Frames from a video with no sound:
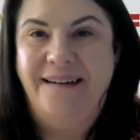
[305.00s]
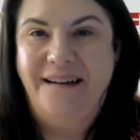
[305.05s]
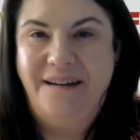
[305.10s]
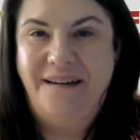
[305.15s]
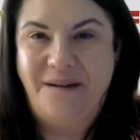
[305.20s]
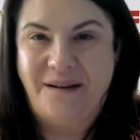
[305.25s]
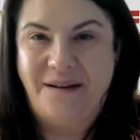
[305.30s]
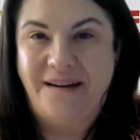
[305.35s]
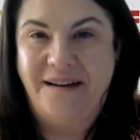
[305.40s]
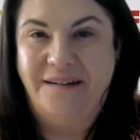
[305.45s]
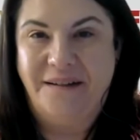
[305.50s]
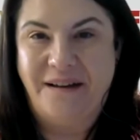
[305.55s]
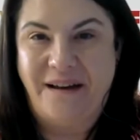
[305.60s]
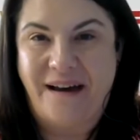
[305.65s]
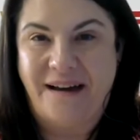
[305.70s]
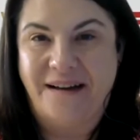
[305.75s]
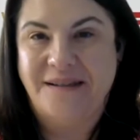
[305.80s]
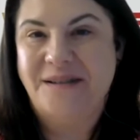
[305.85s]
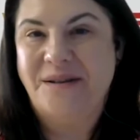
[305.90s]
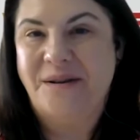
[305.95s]
a
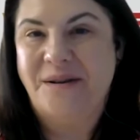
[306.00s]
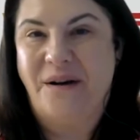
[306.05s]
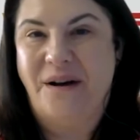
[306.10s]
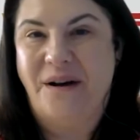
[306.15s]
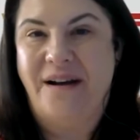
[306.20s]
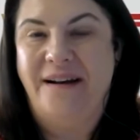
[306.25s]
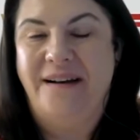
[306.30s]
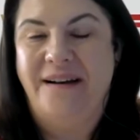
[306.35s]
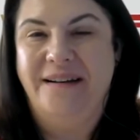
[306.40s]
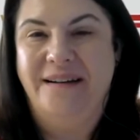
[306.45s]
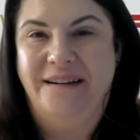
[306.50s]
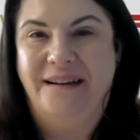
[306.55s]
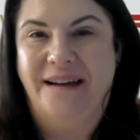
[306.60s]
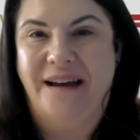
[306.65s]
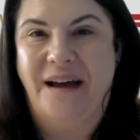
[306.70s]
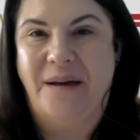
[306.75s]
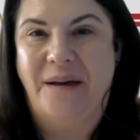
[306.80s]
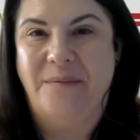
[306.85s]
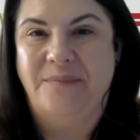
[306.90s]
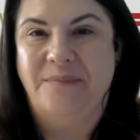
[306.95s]
lot on
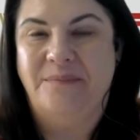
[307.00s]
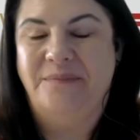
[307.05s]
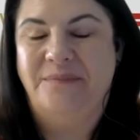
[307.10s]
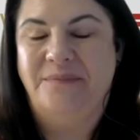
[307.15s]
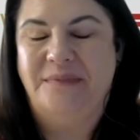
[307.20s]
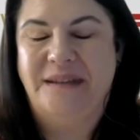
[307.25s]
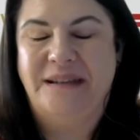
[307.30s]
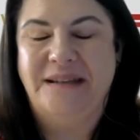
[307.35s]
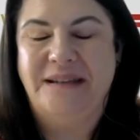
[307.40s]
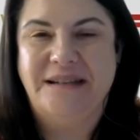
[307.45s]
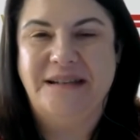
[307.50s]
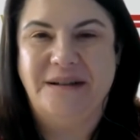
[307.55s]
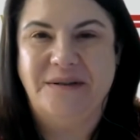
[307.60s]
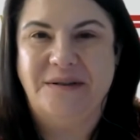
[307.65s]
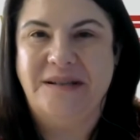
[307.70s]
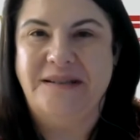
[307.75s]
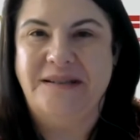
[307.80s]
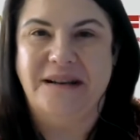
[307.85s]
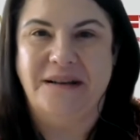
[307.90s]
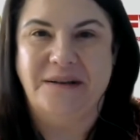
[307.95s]
the
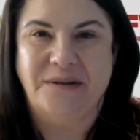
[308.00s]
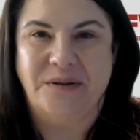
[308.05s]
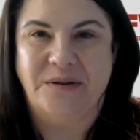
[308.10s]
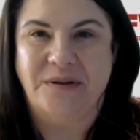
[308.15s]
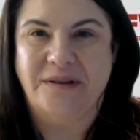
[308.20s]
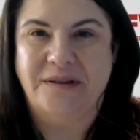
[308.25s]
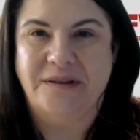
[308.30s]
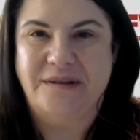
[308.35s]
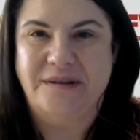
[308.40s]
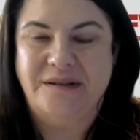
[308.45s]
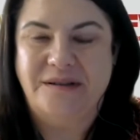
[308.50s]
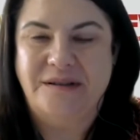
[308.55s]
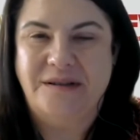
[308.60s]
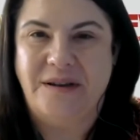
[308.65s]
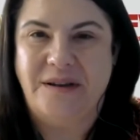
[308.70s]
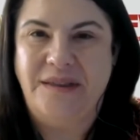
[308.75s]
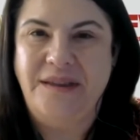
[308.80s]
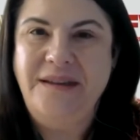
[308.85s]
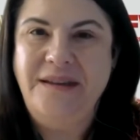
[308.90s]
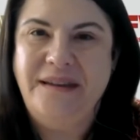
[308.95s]
DoD dental. So
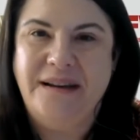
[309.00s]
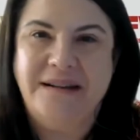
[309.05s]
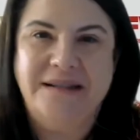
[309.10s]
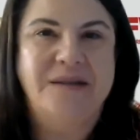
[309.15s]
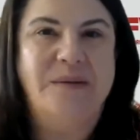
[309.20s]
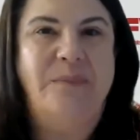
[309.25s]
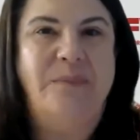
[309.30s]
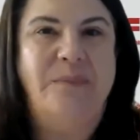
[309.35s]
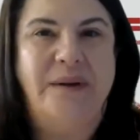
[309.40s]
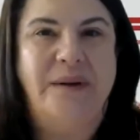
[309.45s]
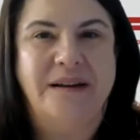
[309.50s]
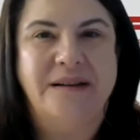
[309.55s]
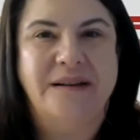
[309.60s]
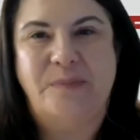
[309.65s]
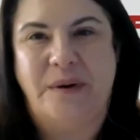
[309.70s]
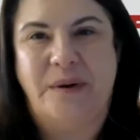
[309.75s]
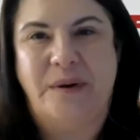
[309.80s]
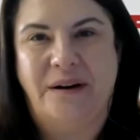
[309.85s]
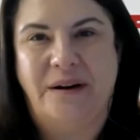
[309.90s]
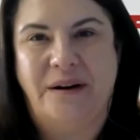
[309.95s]
I think that's the biggest
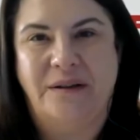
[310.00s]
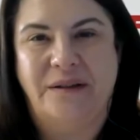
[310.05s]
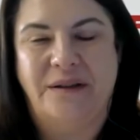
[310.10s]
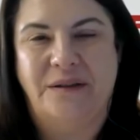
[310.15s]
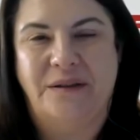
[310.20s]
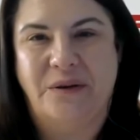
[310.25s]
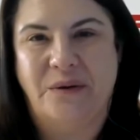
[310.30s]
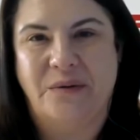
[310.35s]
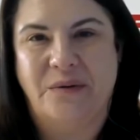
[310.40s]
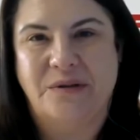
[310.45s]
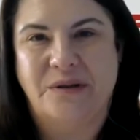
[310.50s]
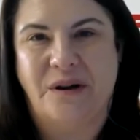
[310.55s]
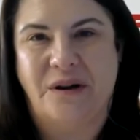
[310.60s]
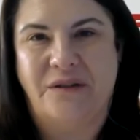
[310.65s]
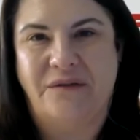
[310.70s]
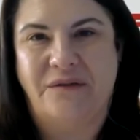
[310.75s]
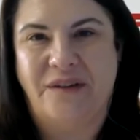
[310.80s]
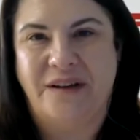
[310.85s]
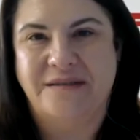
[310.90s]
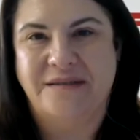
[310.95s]
barrier that the Coast
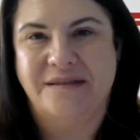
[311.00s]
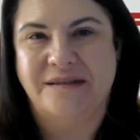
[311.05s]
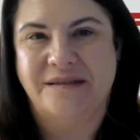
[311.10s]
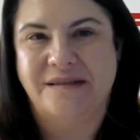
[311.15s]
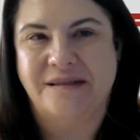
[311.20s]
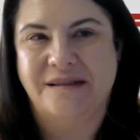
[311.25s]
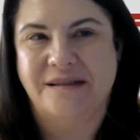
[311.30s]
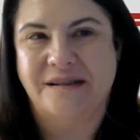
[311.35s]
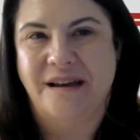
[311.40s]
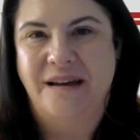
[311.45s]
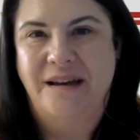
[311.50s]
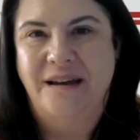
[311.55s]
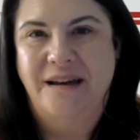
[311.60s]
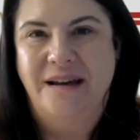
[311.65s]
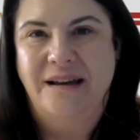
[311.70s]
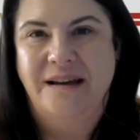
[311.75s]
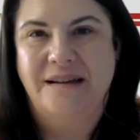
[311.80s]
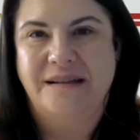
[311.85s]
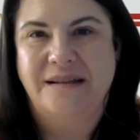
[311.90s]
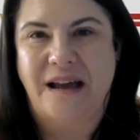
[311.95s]
Guard faces,
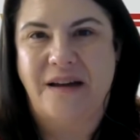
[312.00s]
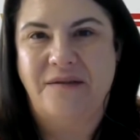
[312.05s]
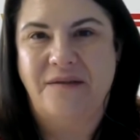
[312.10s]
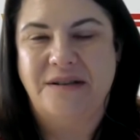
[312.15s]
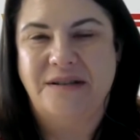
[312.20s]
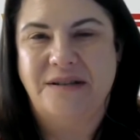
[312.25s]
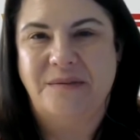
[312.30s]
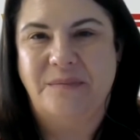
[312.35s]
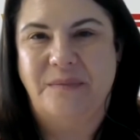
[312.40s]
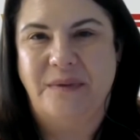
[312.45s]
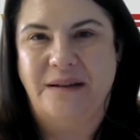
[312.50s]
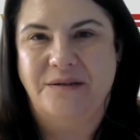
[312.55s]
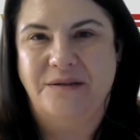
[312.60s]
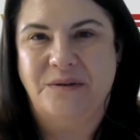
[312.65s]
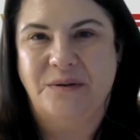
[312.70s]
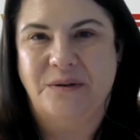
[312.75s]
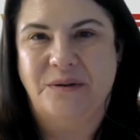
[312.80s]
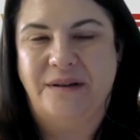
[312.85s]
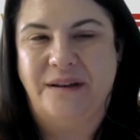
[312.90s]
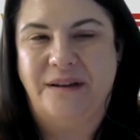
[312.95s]
is having to make
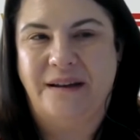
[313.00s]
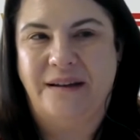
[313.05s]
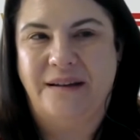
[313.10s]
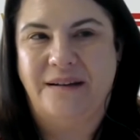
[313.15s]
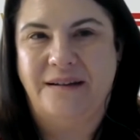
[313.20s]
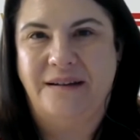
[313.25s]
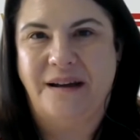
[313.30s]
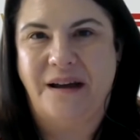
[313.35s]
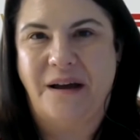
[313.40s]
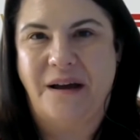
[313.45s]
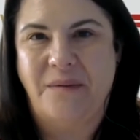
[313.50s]
sure that